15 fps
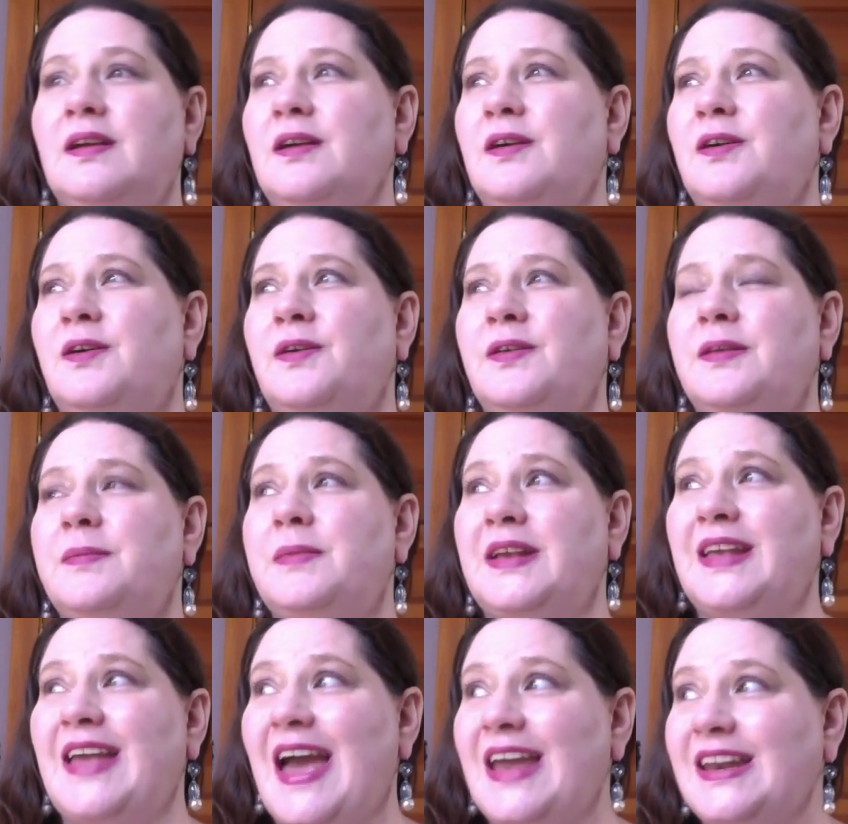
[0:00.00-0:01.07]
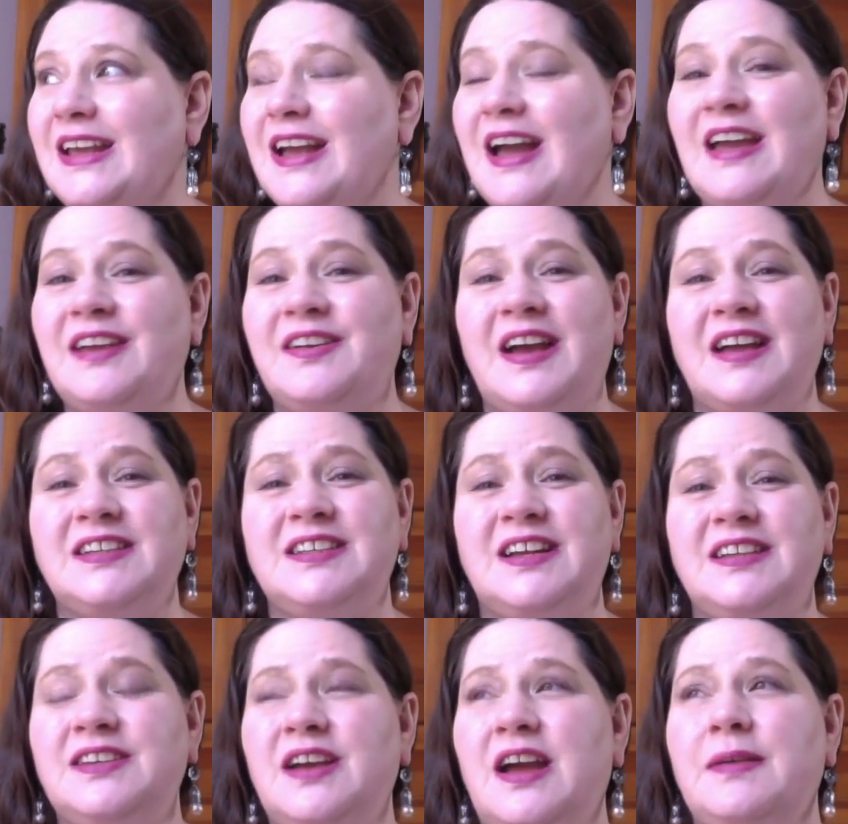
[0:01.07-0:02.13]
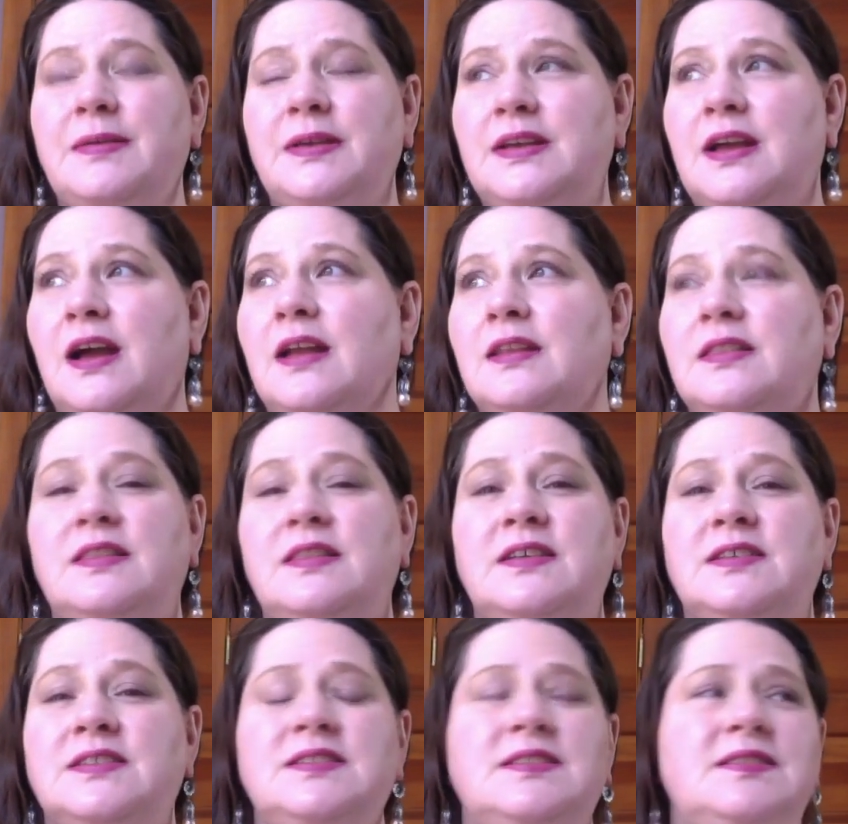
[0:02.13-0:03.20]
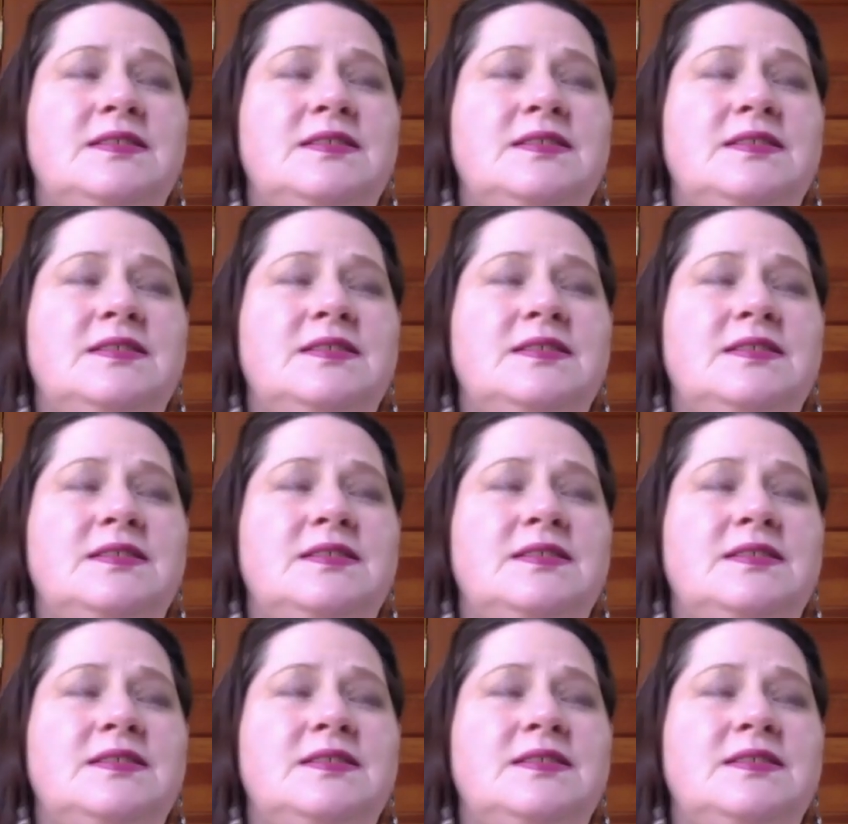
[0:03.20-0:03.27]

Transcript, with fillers: Oh, and that McAtee guy who got shot too. I mean, God, there's.